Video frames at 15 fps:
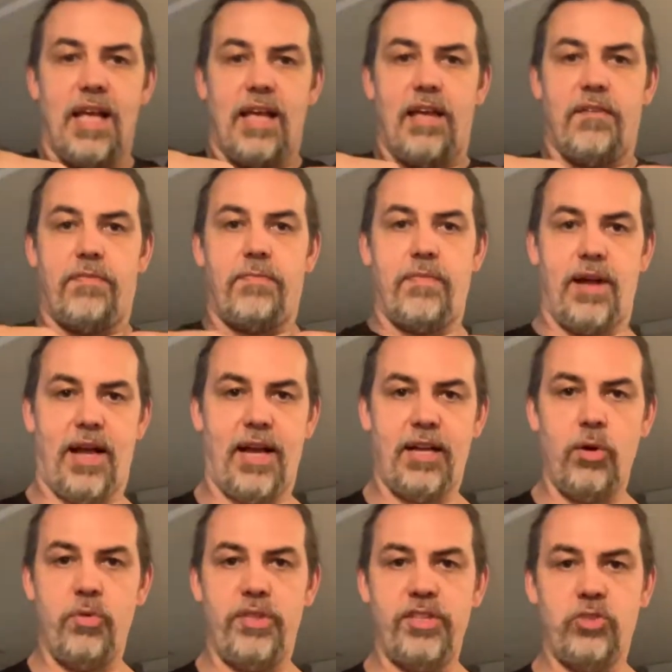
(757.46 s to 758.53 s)
If I
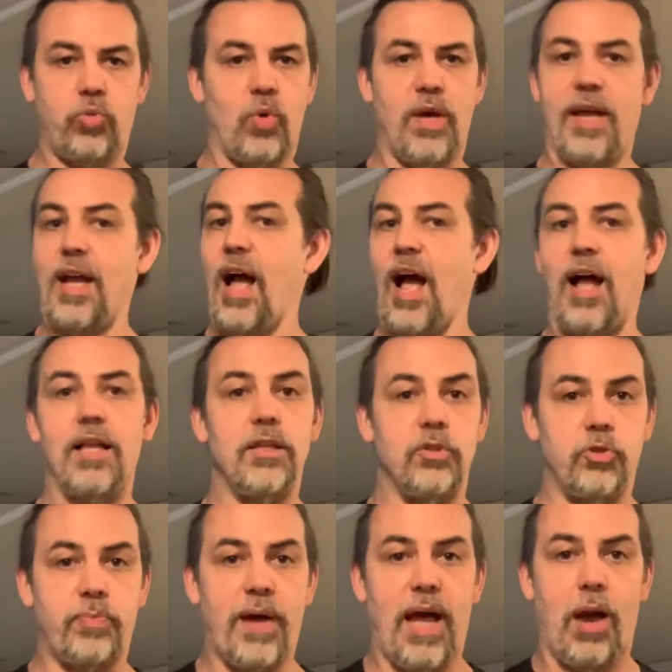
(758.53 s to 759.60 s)
go this way, I
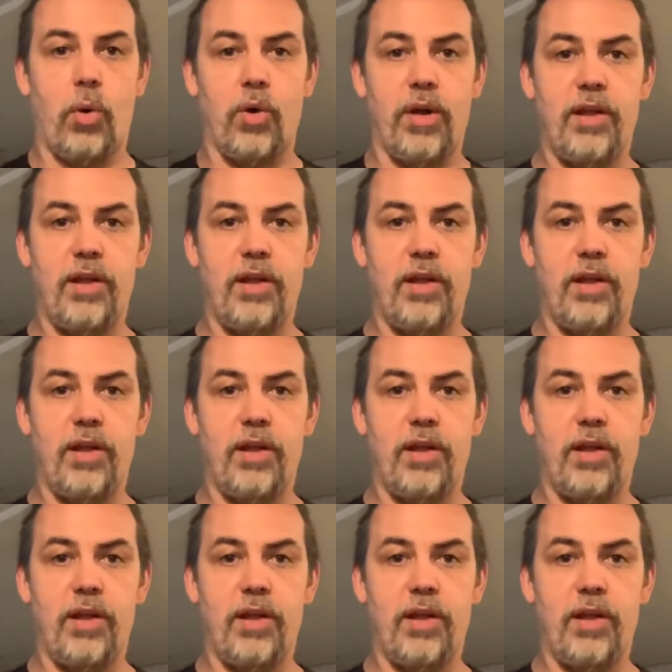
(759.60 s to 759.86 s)
lose power.